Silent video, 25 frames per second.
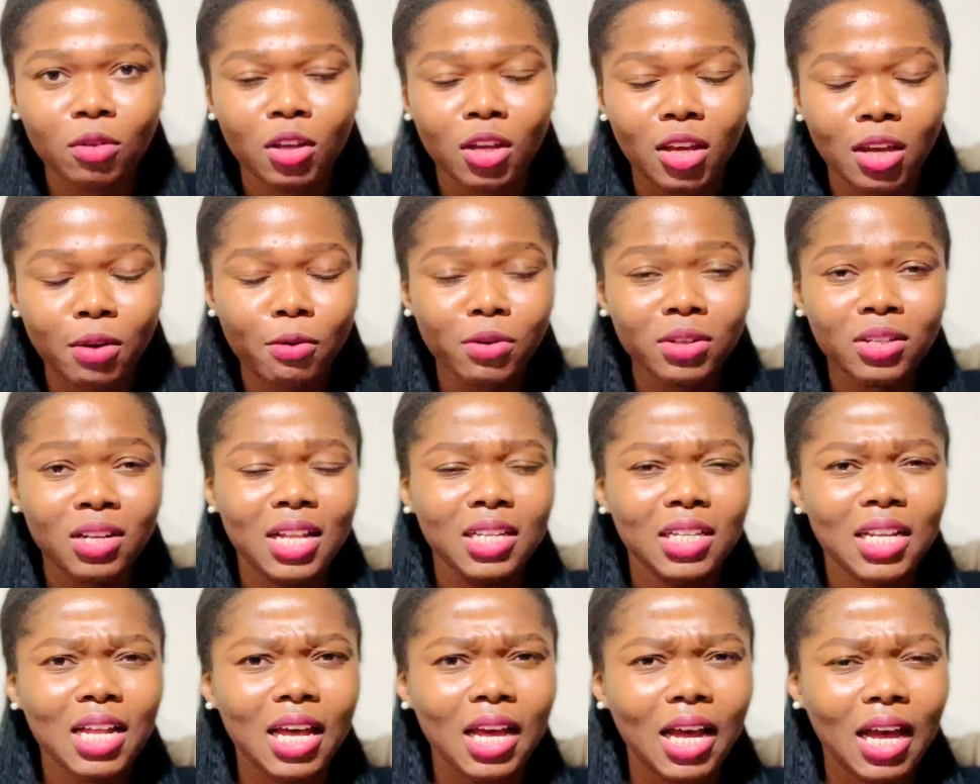It was
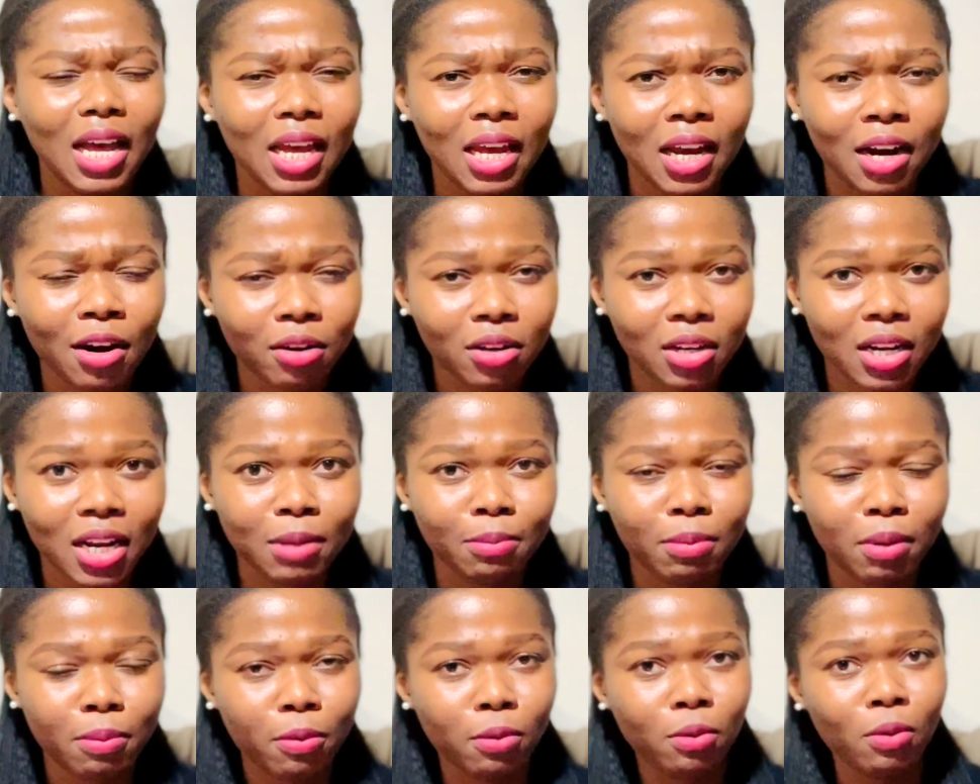later I heard that
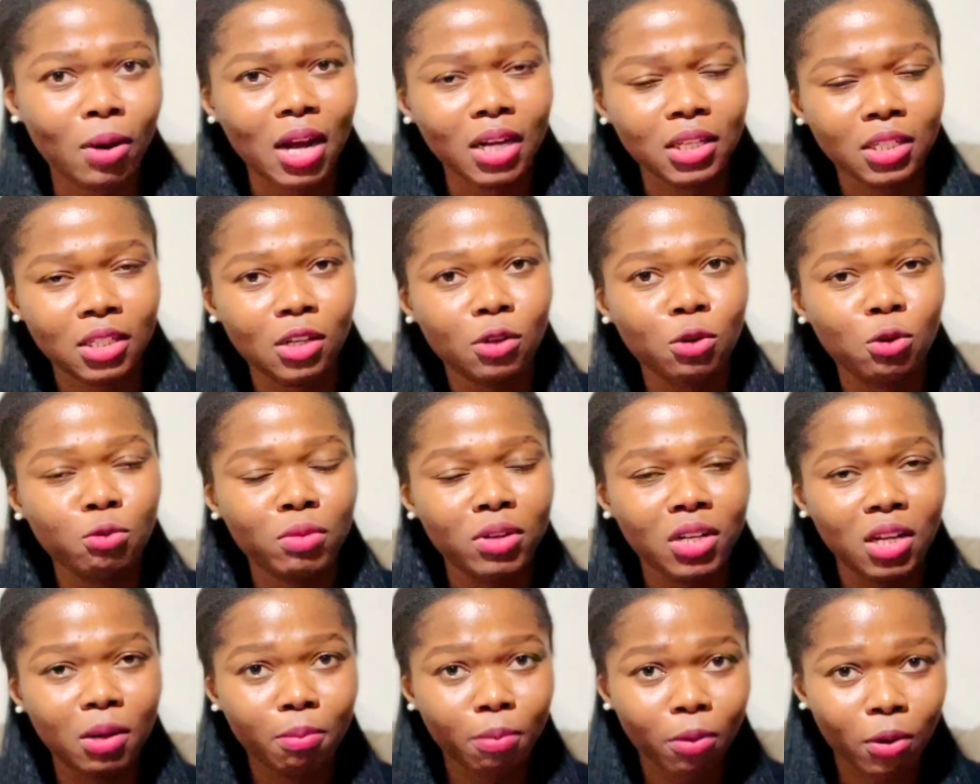people actually could be
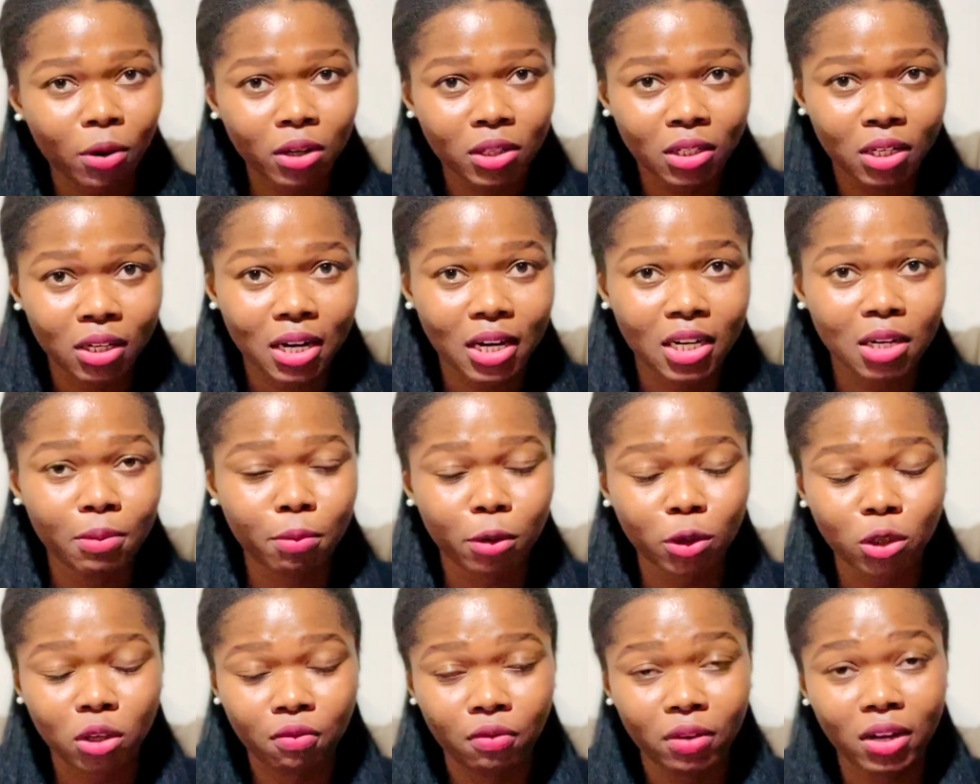deported at the
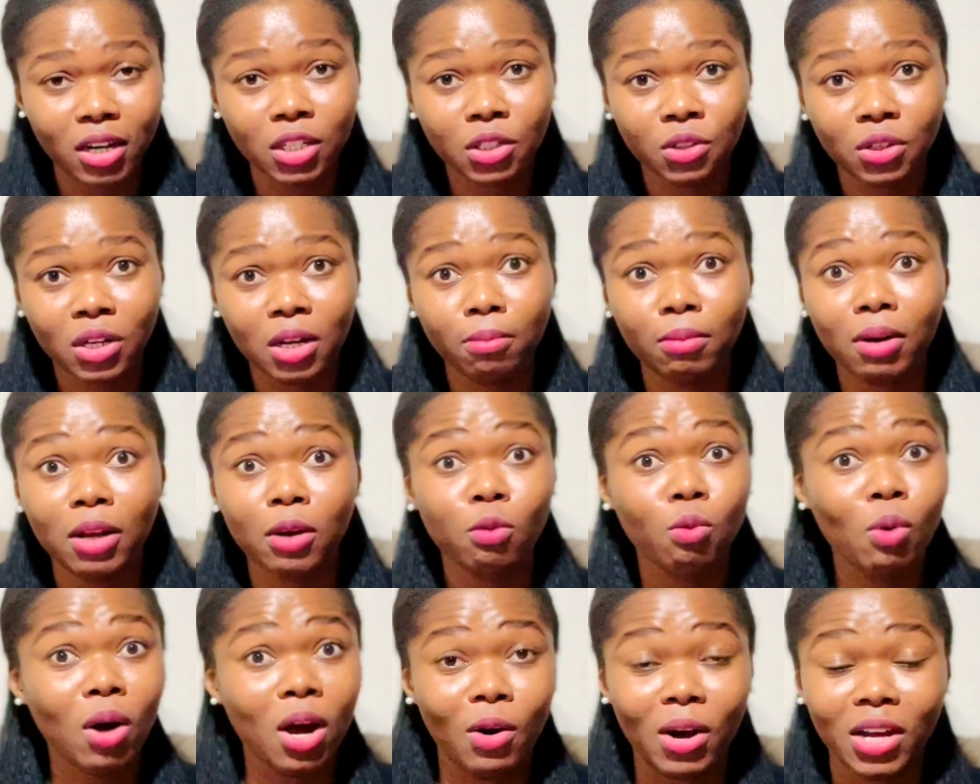point of entry. I'm like,
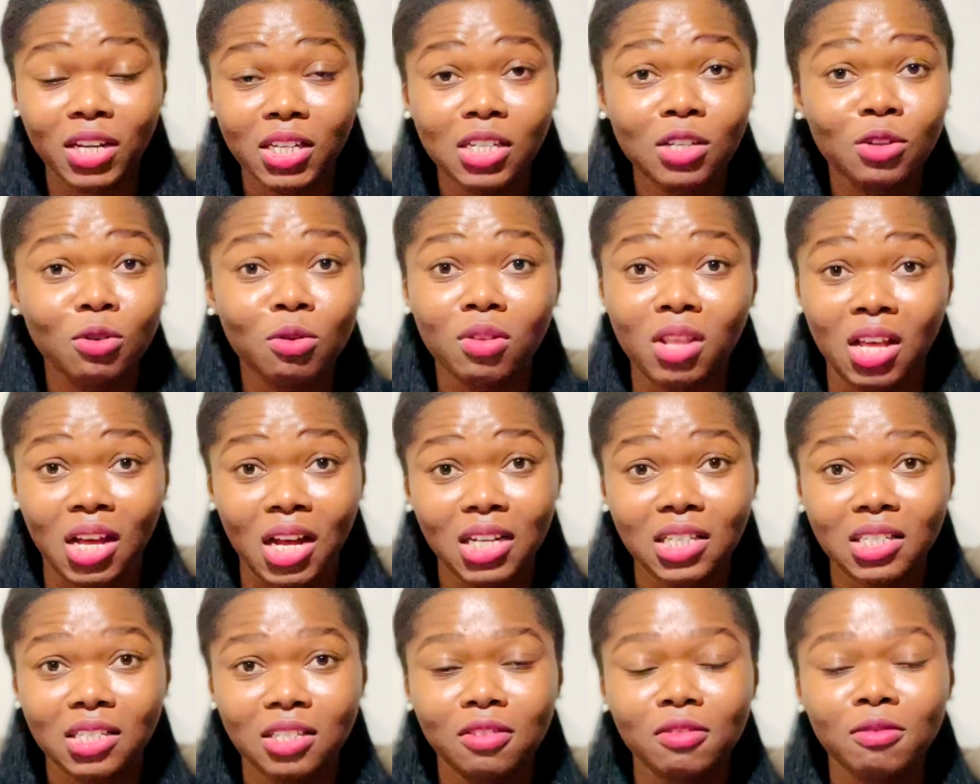wow, I didn't know
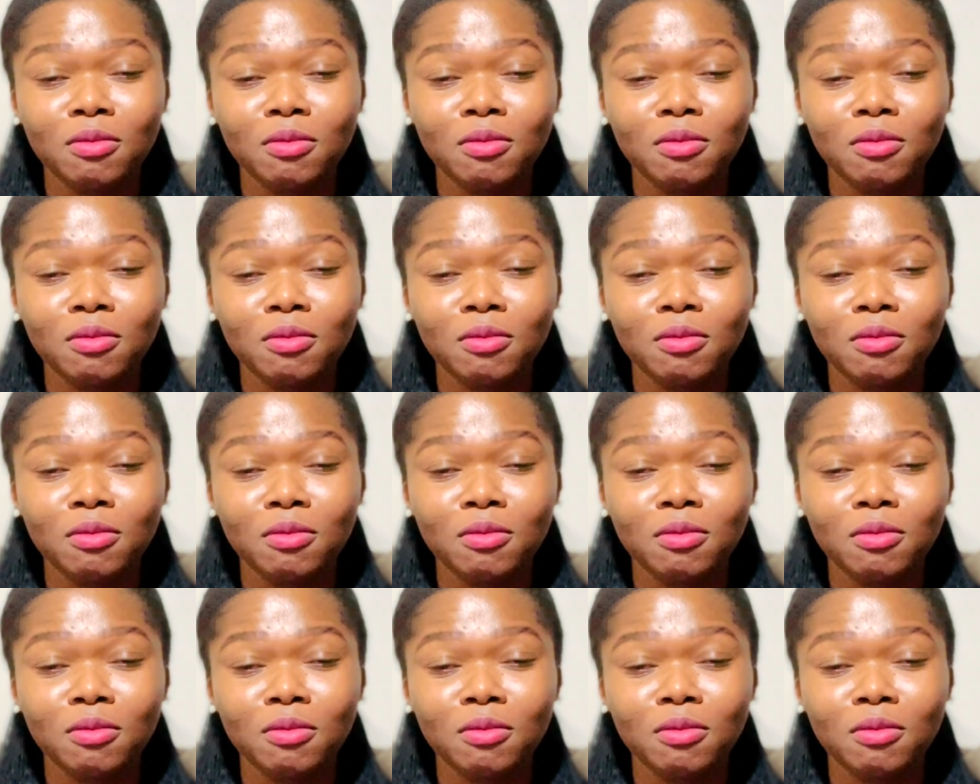that.